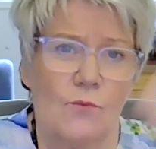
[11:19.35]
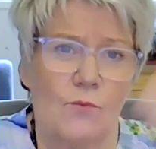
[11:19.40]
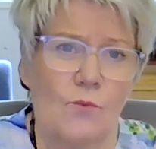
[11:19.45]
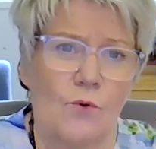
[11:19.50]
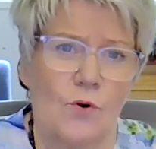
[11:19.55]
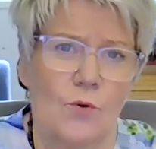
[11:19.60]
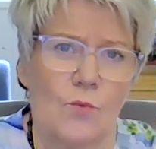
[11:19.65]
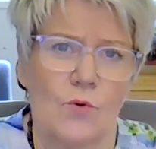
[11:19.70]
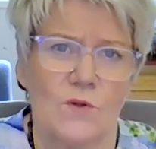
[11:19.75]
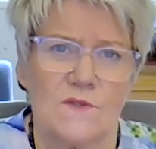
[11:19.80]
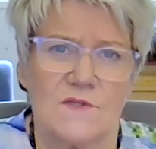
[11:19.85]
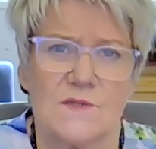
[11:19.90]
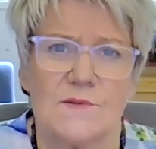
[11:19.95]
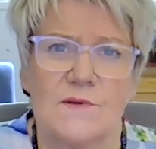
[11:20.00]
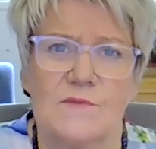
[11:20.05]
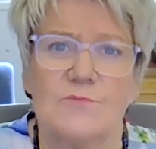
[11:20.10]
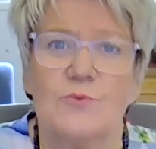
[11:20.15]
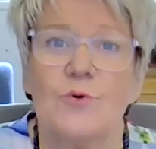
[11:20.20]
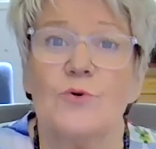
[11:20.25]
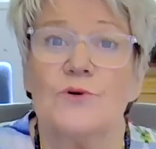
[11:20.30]
What's
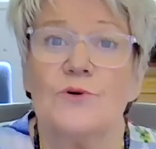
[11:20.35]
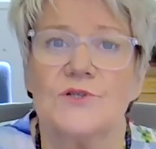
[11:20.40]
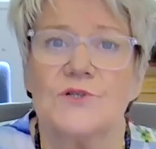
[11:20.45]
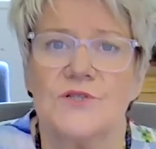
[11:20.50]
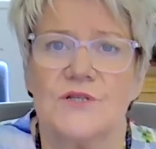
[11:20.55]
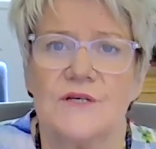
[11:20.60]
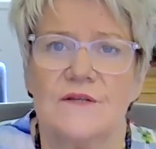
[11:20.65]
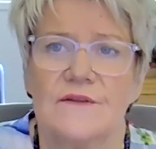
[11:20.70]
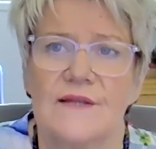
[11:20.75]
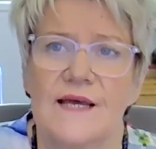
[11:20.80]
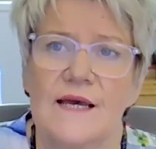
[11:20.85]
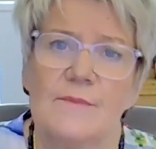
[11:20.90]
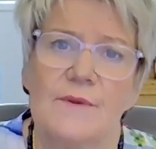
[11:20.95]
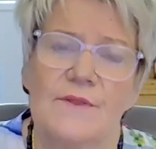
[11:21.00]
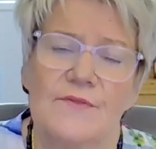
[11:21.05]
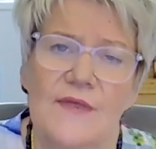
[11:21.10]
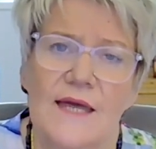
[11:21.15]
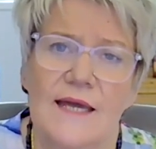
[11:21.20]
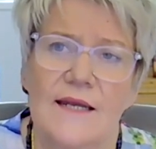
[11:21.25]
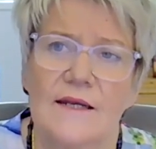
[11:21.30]
important to you there?
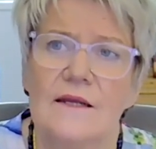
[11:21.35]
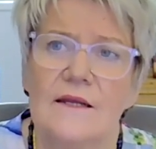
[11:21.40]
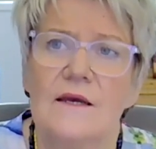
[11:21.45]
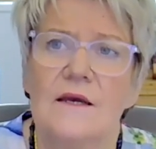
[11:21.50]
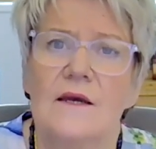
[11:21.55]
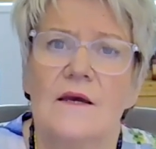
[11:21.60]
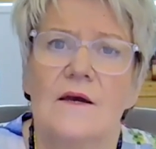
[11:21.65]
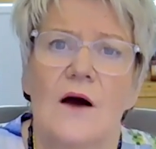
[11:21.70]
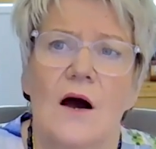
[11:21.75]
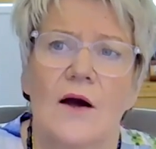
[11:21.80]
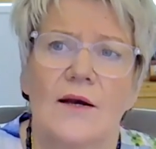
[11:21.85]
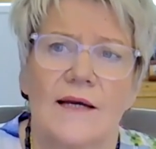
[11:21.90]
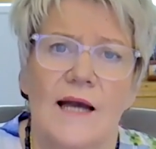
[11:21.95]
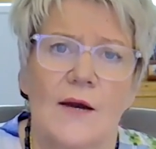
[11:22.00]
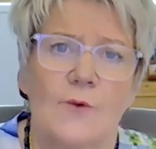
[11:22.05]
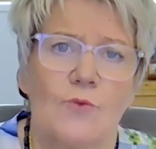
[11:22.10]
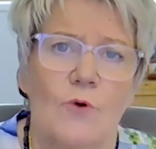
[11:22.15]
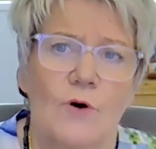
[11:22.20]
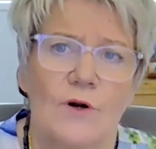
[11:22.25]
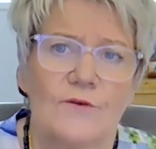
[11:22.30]
But then,
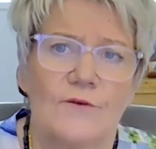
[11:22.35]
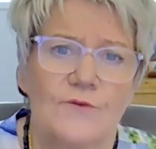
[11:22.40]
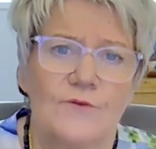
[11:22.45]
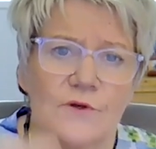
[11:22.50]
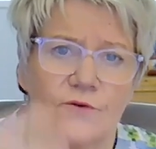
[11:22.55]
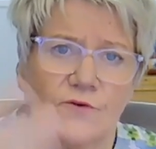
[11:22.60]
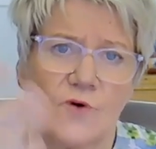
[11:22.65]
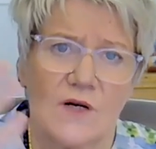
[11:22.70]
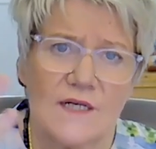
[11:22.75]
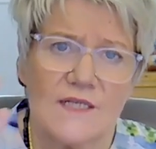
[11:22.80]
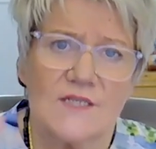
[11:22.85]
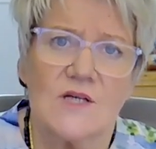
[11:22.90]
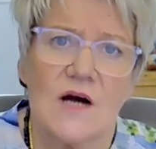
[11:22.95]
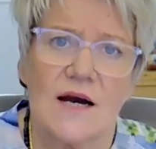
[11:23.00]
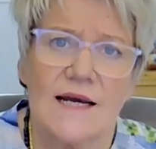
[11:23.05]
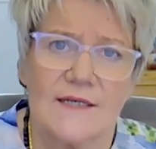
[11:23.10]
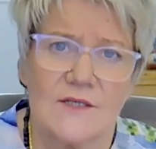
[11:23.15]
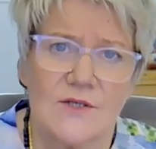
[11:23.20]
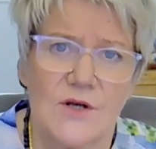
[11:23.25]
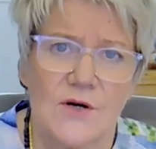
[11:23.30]
okay, what if you've got a
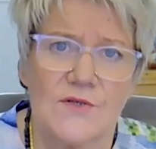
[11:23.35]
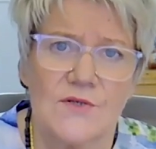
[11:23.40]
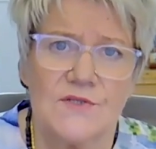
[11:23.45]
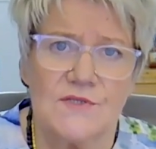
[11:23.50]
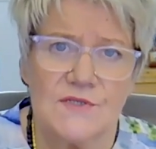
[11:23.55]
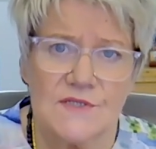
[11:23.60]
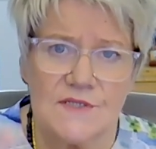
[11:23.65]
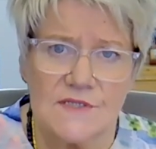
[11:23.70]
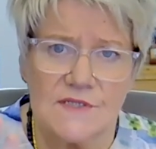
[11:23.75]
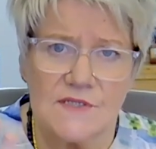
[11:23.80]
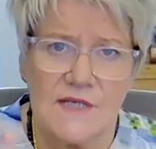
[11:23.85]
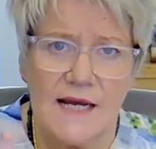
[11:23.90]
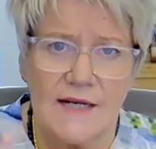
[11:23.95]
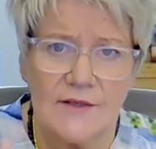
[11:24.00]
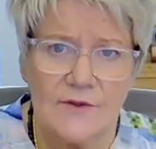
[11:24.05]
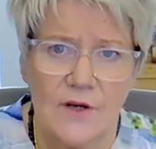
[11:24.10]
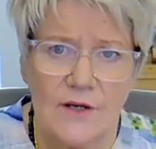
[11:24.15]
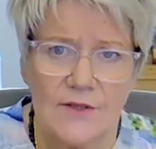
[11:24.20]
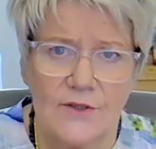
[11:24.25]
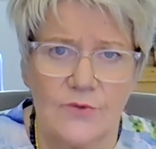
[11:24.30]
diagnosis
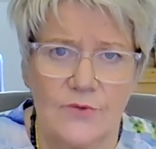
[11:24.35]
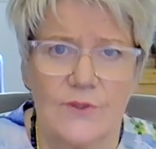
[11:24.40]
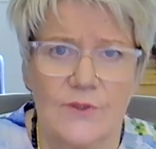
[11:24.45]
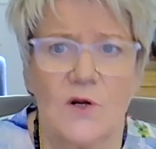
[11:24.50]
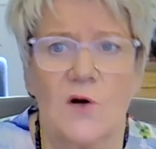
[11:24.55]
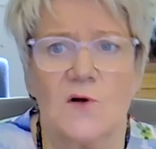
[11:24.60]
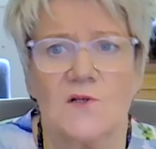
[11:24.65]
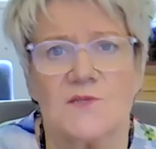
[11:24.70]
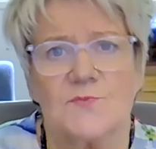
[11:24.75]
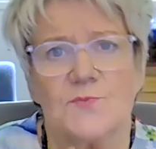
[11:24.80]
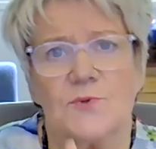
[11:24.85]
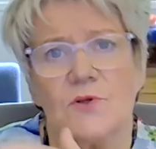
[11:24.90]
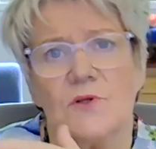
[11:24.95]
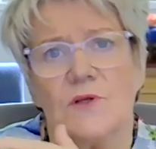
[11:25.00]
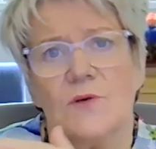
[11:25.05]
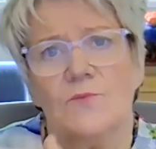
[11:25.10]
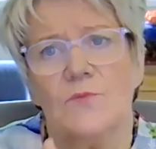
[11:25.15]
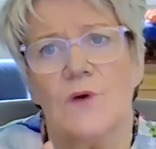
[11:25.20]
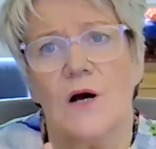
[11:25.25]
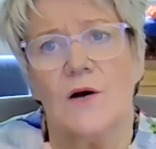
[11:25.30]
and you're in hospital?
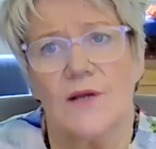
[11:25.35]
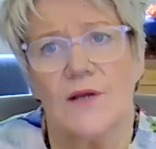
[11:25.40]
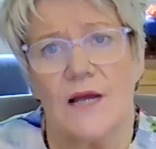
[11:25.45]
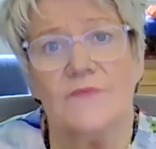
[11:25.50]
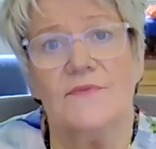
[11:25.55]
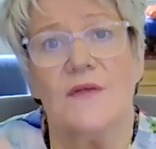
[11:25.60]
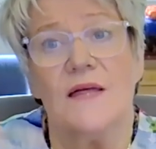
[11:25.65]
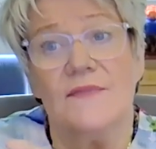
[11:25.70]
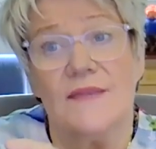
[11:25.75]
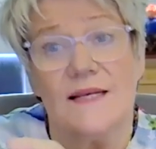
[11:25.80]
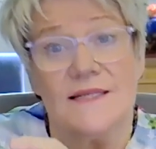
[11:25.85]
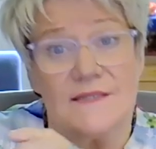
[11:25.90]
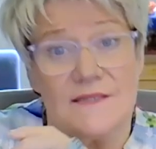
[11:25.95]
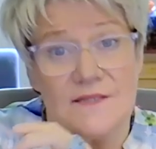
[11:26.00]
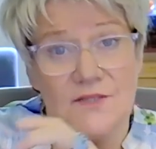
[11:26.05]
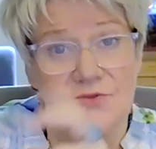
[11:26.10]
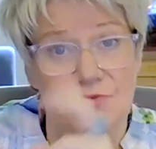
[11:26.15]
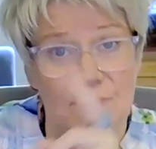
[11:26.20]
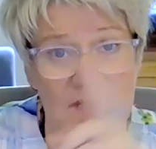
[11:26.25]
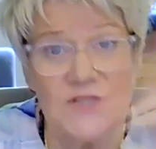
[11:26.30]
And okay, then there's
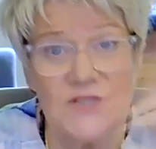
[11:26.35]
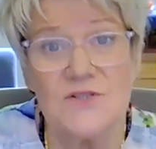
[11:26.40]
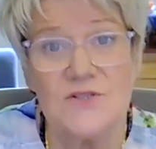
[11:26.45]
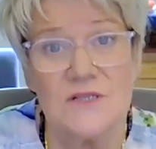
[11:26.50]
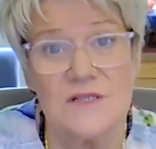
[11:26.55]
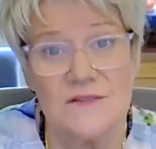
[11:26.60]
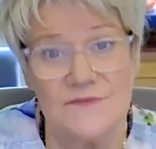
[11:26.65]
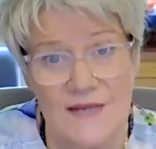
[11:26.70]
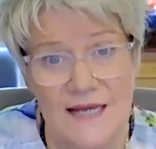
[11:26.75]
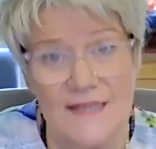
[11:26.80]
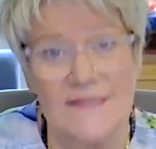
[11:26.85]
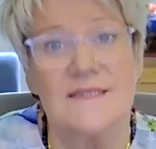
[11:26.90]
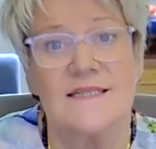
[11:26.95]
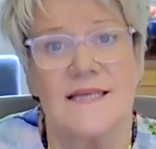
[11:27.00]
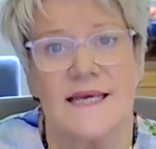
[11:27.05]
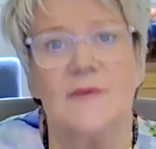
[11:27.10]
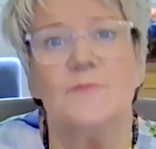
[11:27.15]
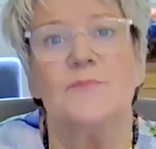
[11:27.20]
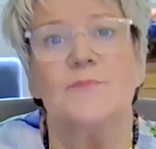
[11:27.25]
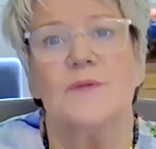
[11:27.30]
the traditional advanced
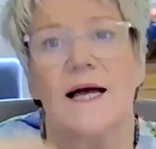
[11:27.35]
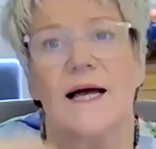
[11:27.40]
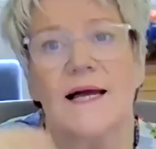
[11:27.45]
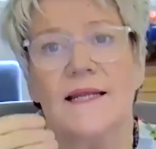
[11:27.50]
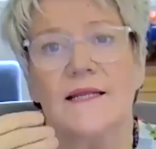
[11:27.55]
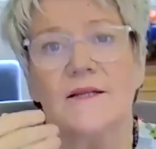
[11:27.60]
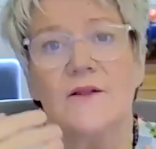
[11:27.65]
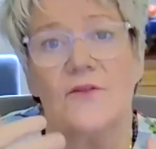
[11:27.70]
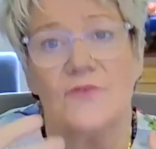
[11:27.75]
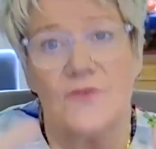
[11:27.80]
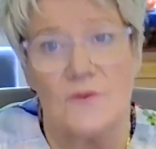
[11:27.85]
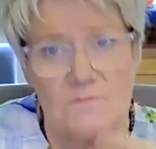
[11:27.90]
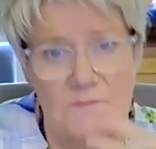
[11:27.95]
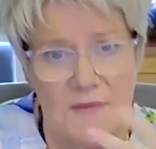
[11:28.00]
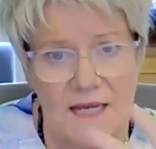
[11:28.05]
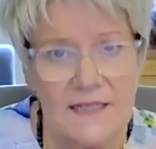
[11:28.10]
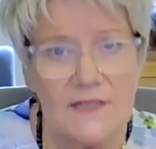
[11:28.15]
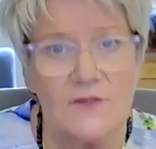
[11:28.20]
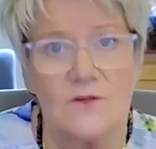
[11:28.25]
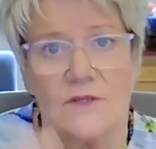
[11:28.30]
care planning, like the
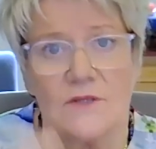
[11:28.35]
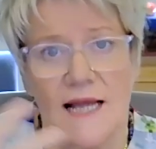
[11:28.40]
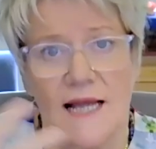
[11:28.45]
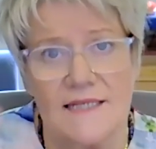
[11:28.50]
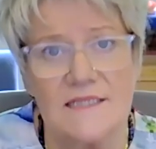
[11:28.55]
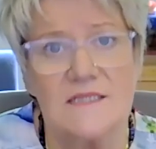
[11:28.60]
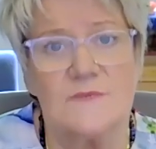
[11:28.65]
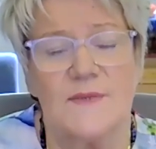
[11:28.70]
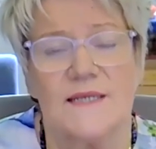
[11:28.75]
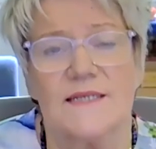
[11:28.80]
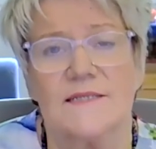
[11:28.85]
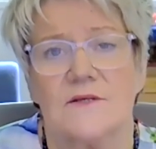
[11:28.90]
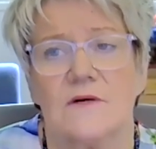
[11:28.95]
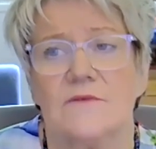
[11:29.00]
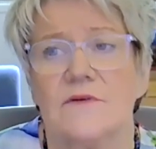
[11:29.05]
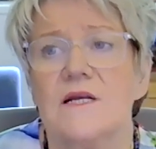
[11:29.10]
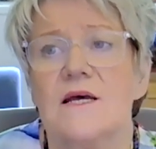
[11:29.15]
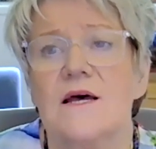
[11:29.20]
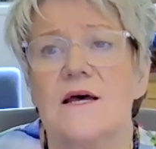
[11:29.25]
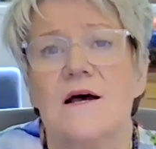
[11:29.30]
medical aspects
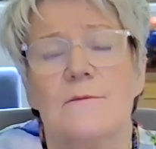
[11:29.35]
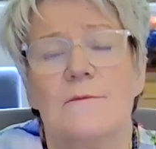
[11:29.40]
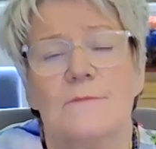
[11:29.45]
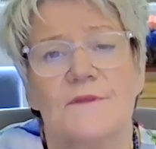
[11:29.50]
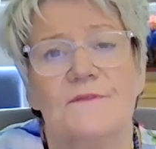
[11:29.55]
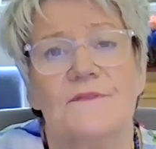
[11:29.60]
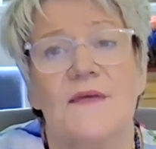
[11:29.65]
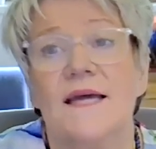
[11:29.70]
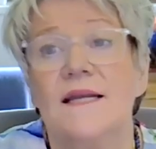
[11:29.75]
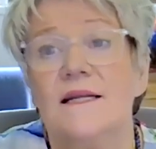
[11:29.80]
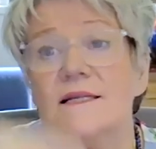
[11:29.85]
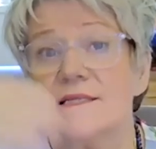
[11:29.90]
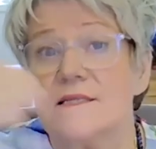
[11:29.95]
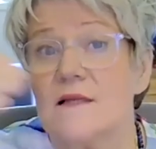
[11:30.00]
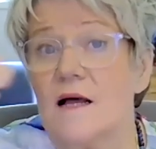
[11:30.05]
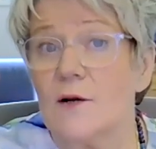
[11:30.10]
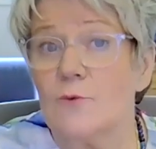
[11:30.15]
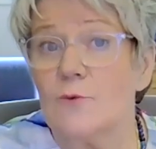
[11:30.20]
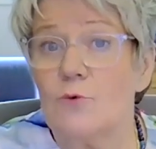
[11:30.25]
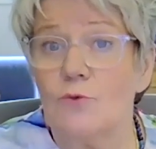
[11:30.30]
of it. But then it's
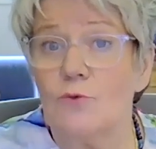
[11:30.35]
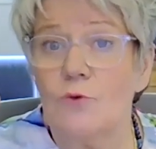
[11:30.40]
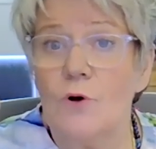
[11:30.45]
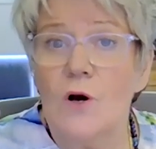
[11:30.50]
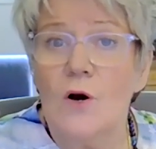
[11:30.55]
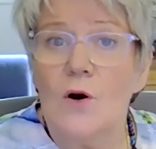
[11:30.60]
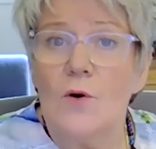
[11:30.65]
like, well,